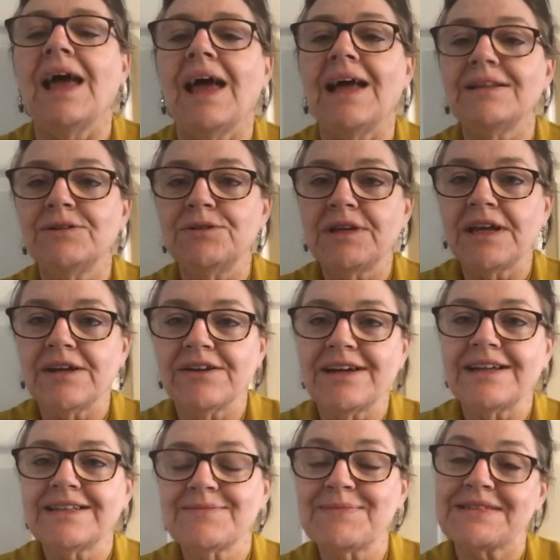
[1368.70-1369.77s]
Hello Yuri,
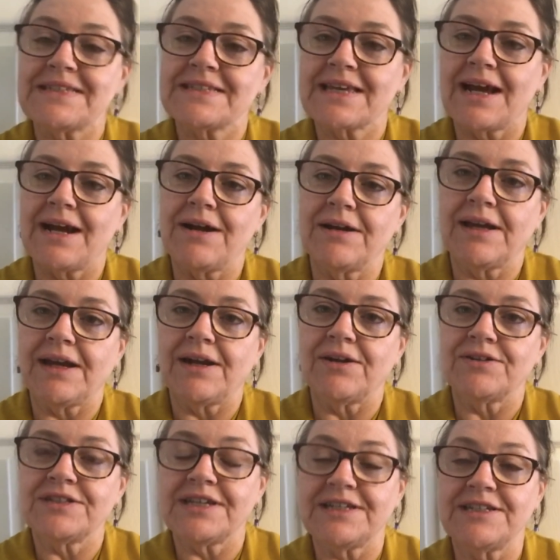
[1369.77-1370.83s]
it's Mrs. Kerr here
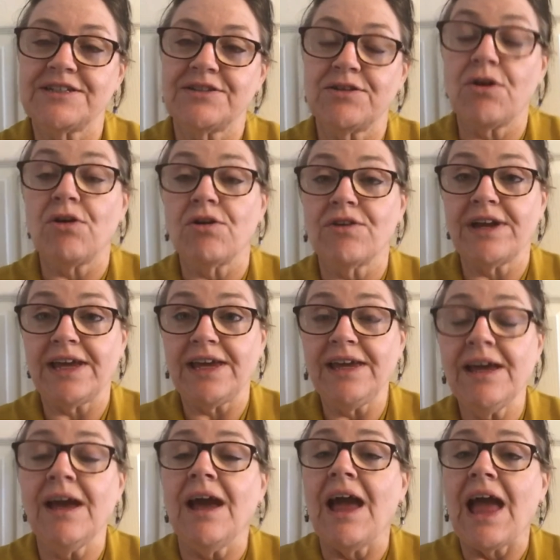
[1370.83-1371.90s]
teaching
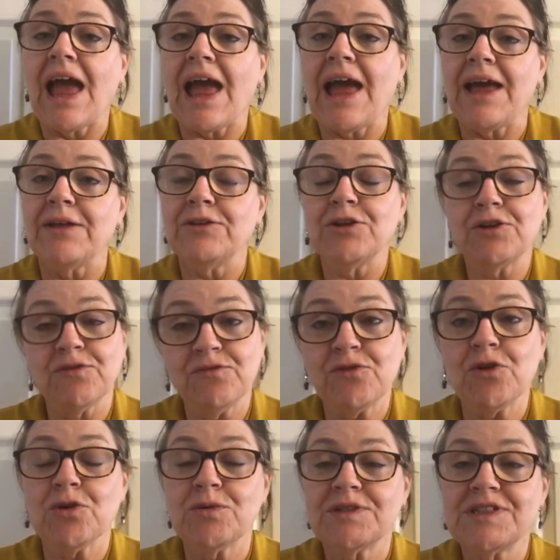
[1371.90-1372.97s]
RE. Looking
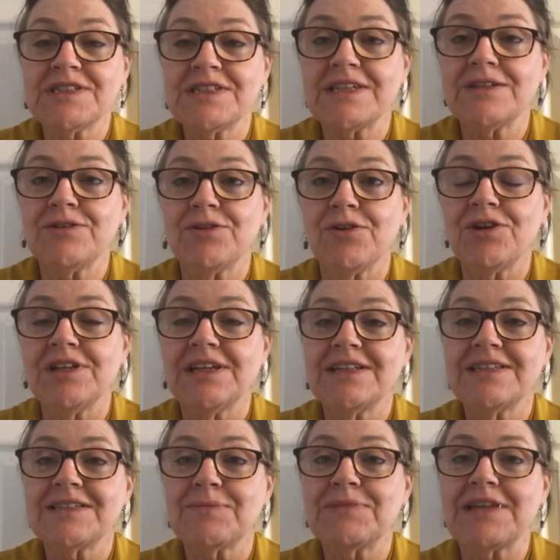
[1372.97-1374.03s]
forward to seeing you all in
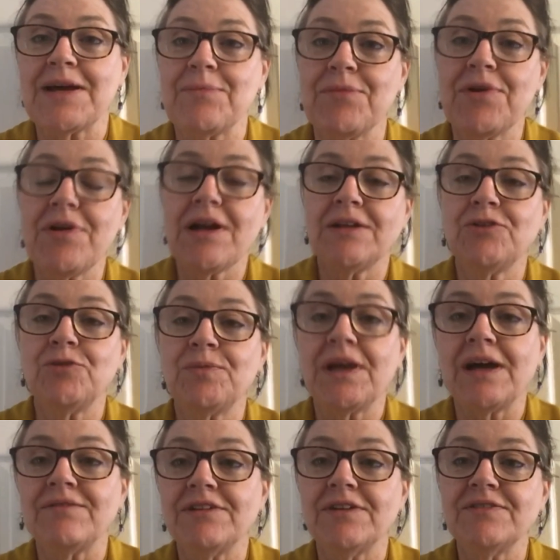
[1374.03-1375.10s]
September and hope you
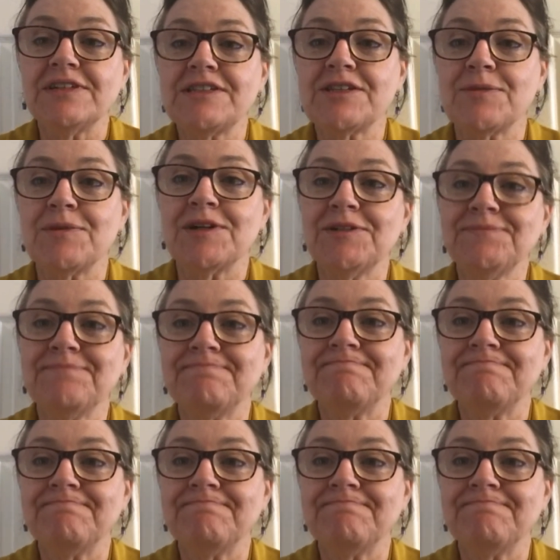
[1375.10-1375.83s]
have a lovely summer.